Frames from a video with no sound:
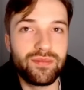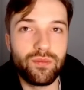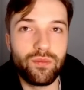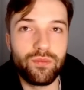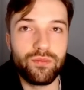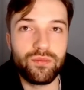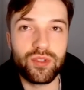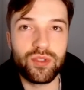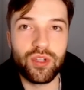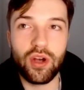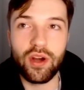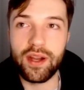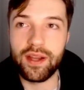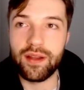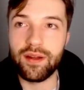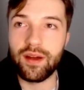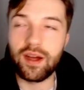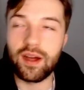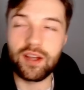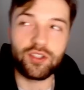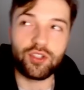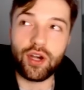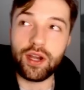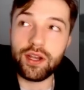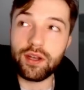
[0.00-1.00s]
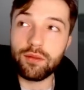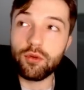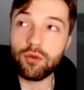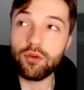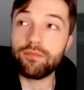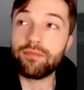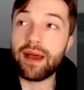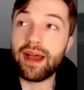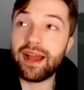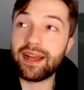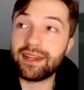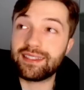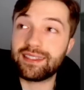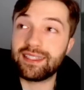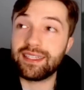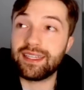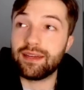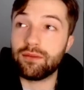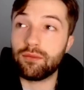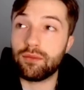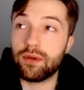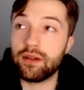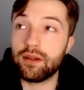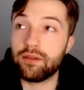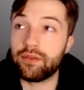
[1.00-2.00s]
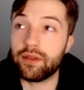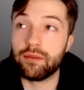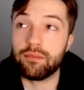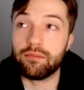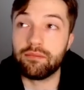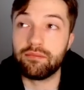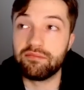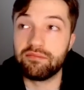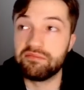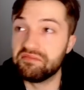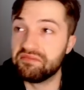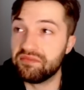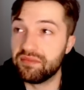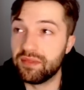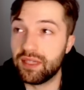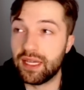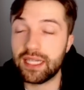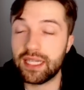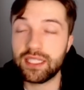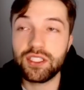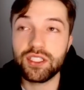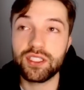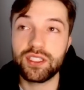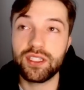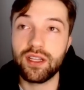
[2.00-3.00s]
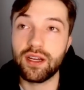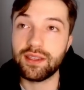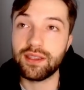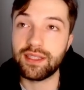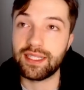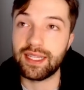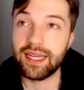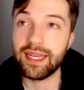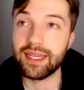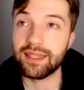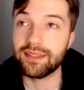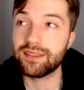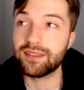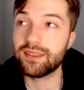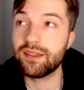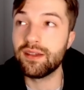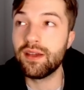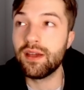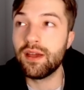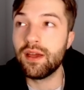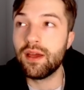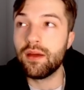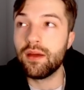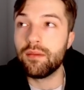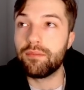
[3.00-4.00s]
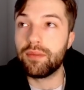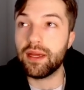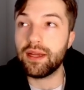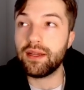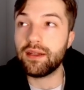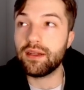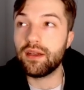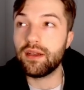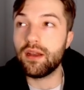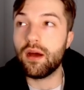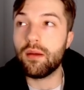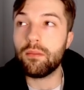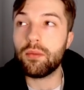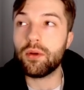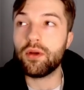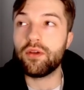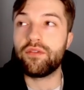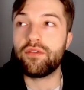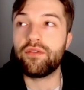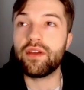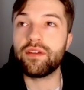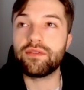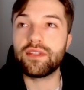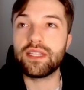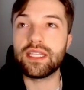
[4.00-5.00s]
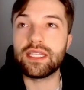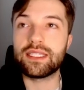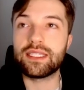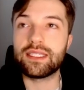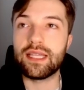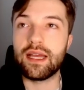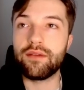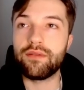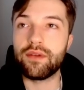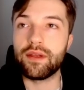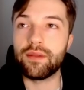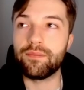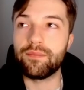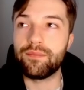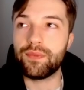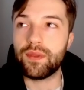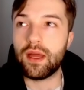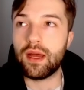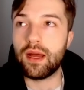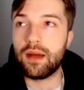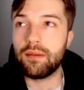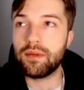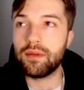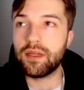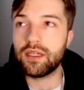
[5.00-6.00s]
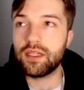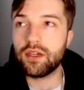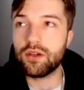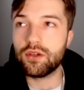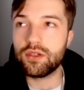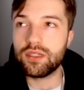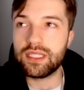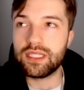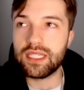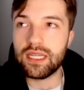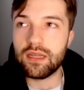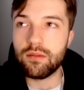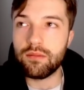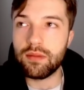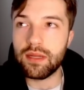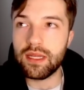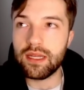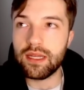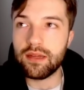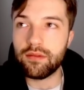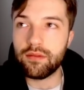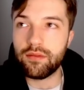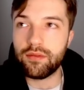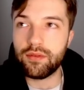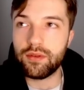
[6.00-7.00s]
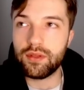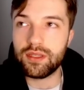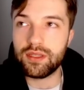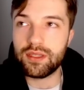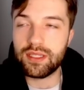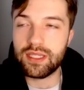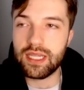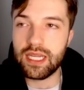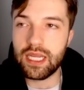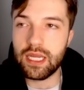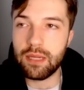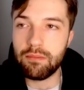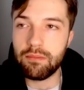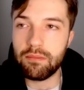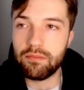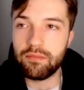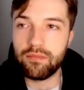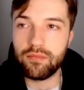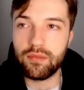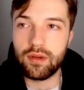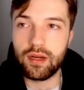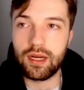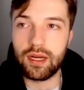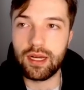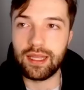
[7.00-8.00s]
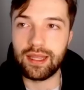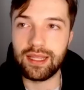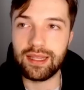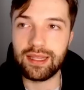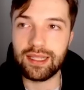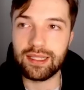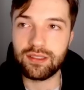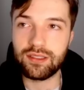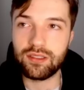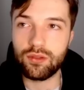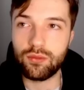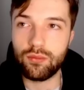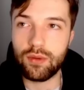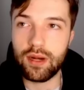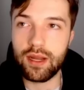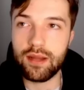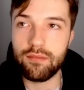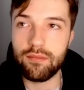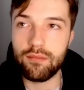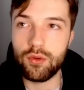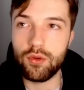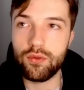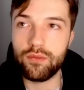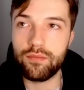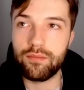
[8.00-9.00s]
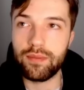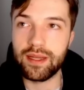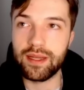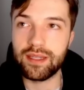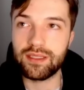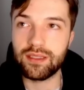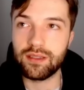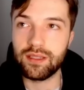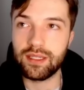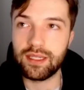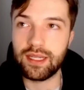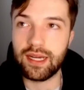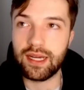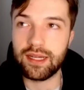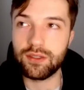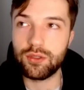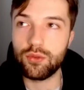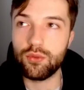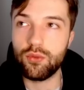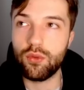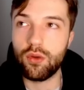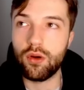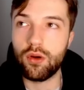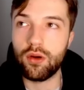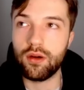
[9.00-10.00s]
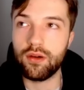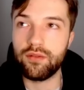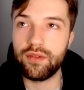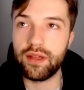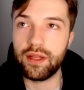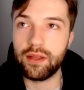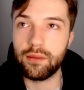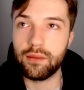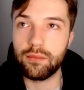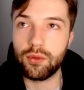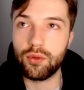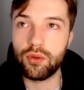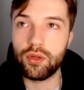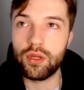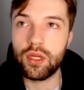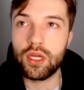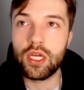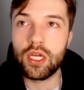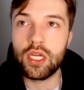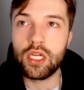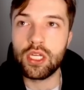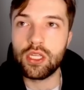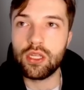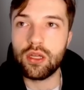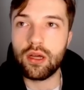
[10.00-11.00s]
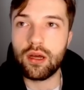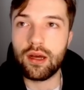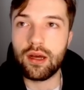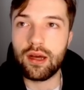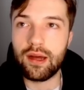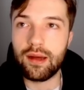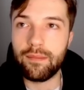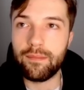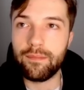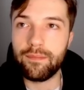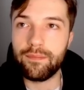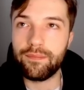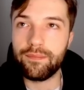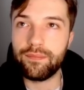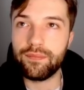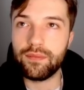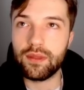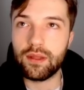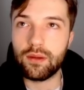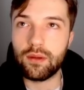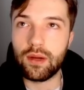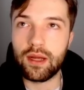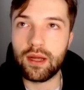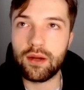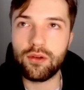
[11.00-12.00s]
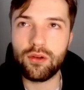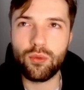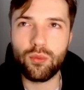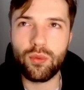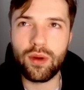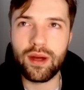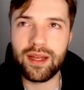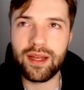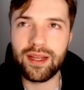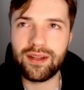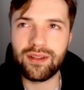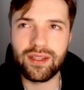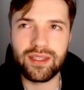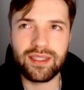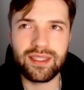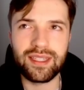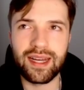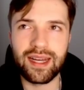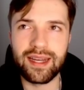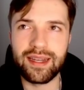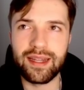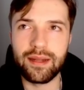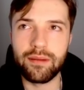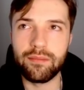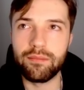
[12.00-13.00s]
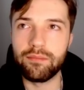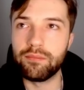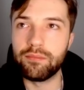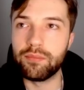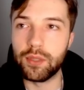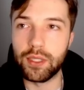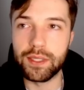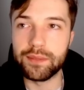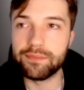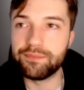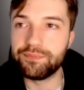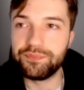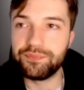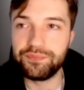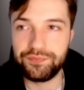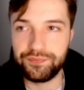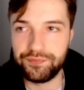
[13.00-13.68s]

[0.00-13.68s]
I'm sorry. I tried to move back to get rid of him. That's just not the case. Pick number 57. I'm going to go DB for this team. I think that's the right move based on the guys who are available. I don't know why I clicked tight end, but